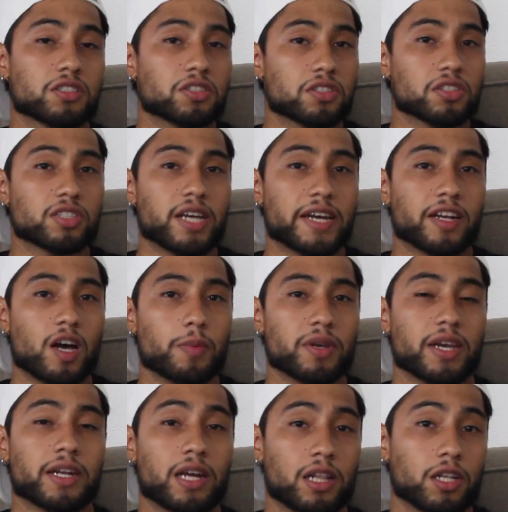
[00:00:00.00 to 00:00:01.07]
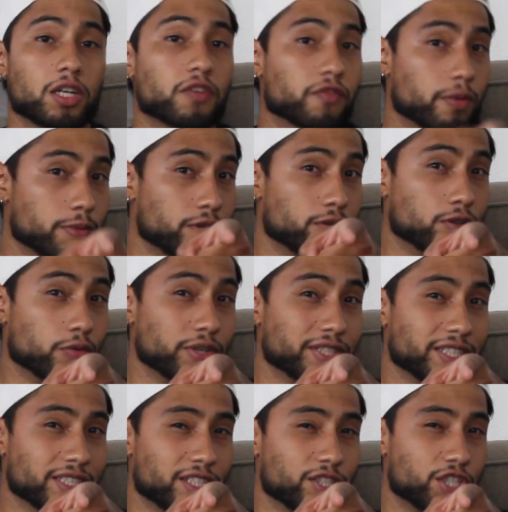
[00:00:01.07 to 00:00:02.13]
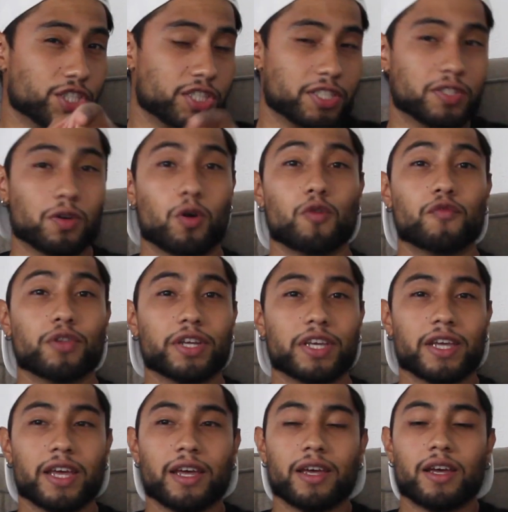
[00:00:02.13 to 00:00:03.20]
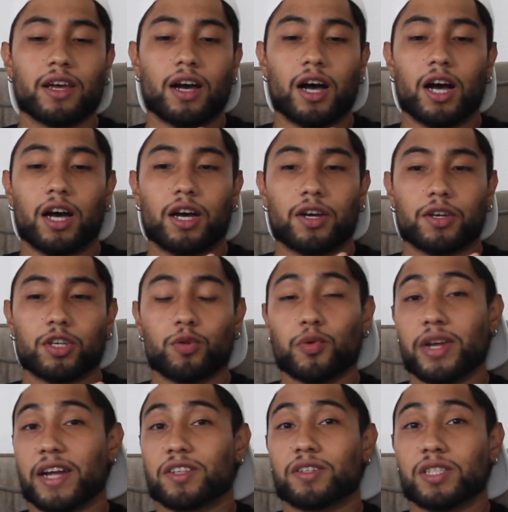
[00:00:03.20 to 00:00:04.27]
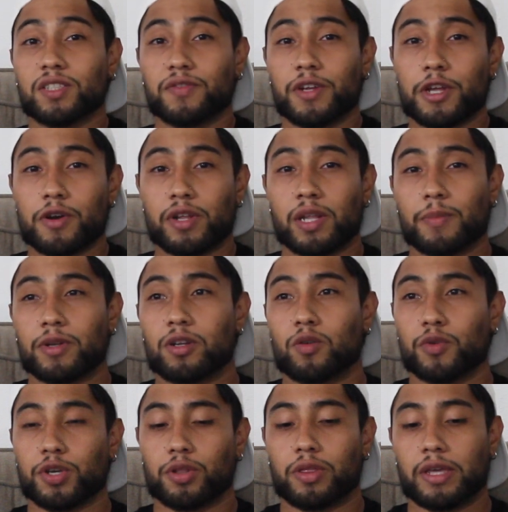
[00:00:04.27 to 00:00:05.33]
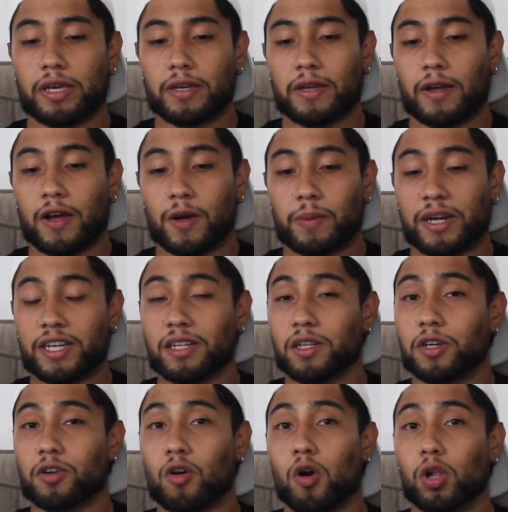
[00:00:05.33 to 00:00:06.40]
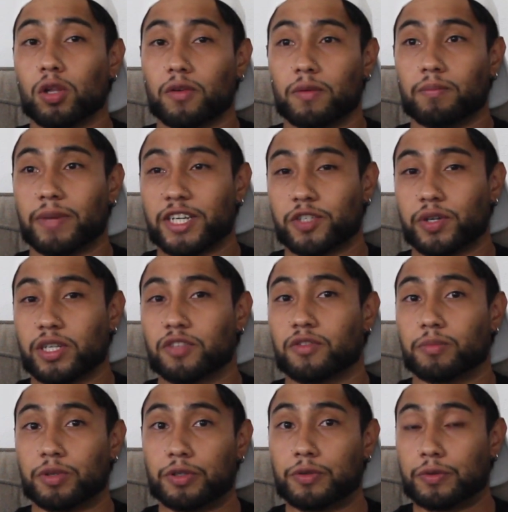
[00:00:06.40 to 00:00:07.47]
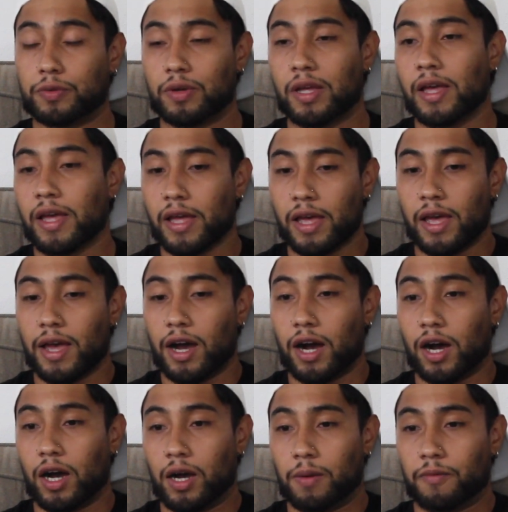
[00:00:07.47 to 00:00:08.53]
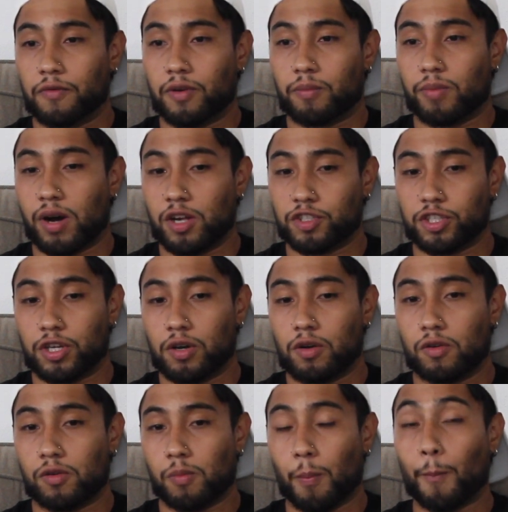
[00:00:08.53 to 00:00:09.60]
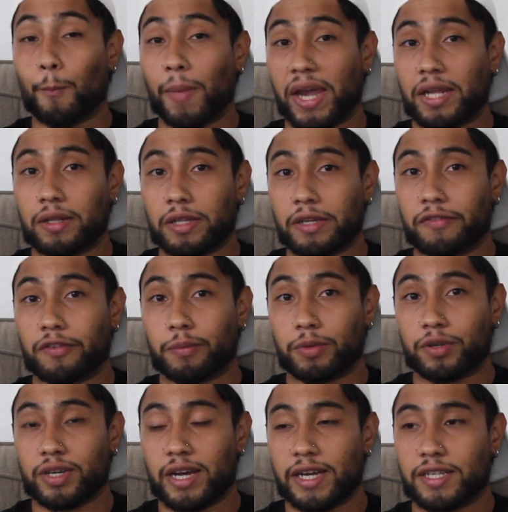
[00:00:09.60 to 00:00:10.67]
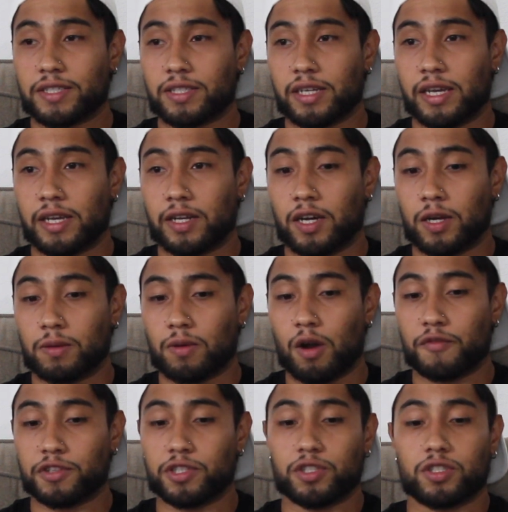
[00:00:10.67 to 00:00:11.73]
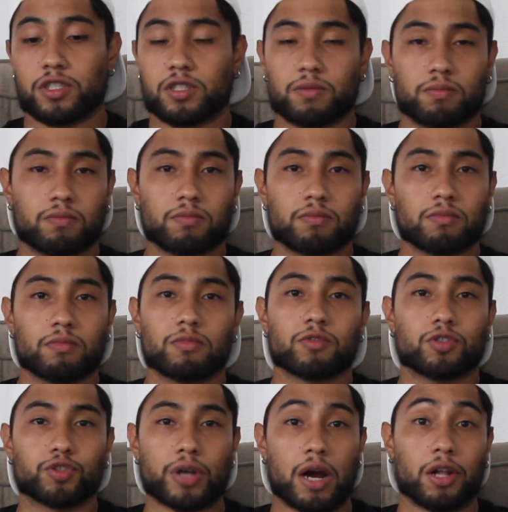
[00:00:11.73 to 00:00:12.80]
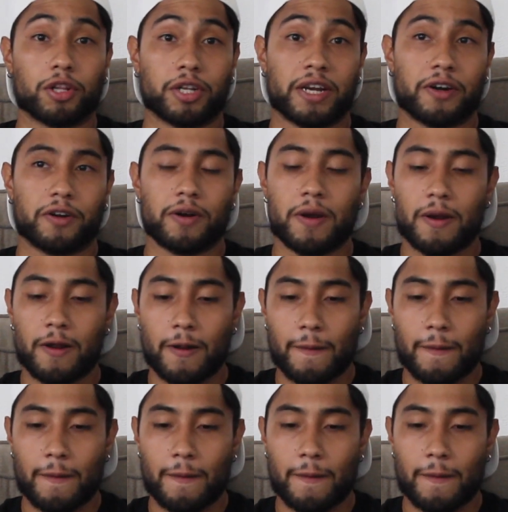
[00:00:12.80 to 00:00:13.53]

just a side hobby, and I learned from you, 360 GZ. So hopefully you react to this video and let me know what you think. I did learn all my tricks from you, from Blasio, mainly from you guys, and obviously just trial and error.